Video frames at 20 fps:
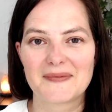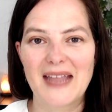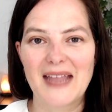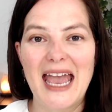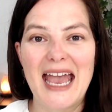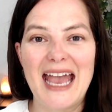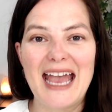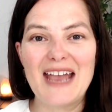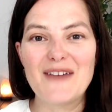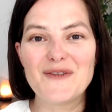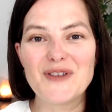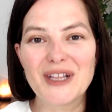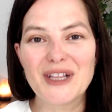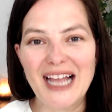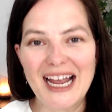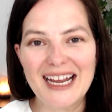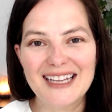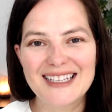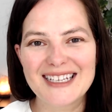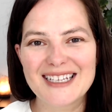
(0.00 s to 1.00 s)
If you
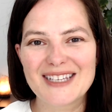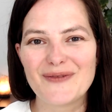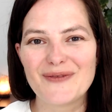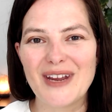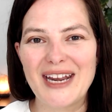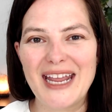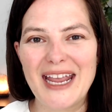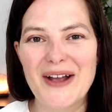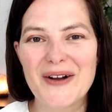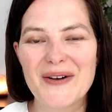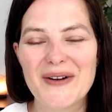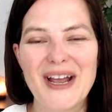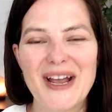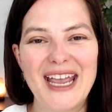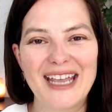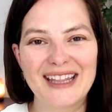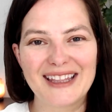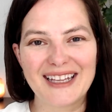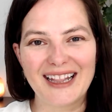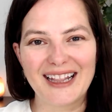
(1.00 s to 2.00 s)
like this video,
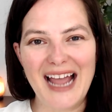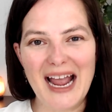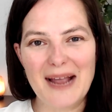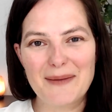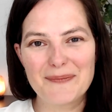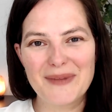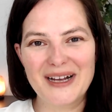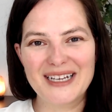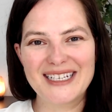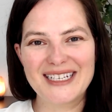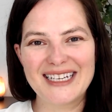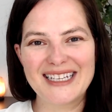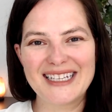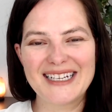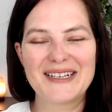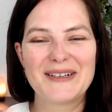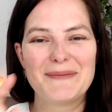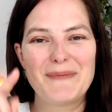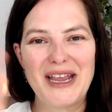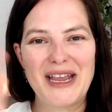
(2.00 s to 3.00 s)
hit the like button,
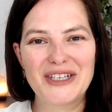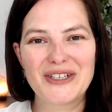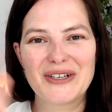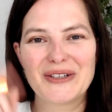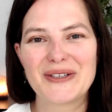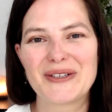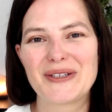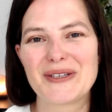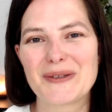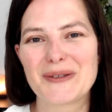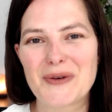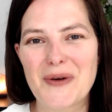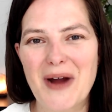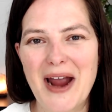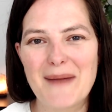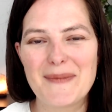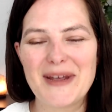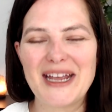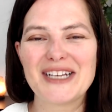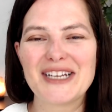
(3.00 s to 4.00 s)
make sure to
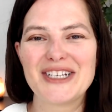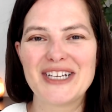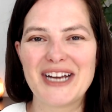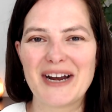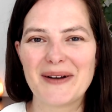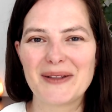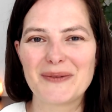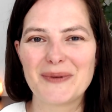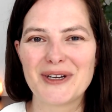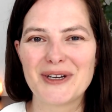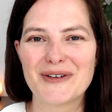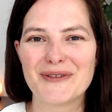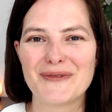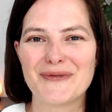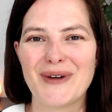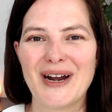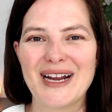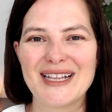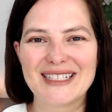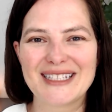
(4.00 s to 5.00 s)
subscribe and share it with your
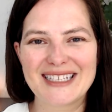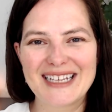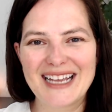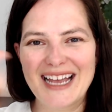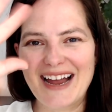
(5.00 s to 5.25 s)
friends.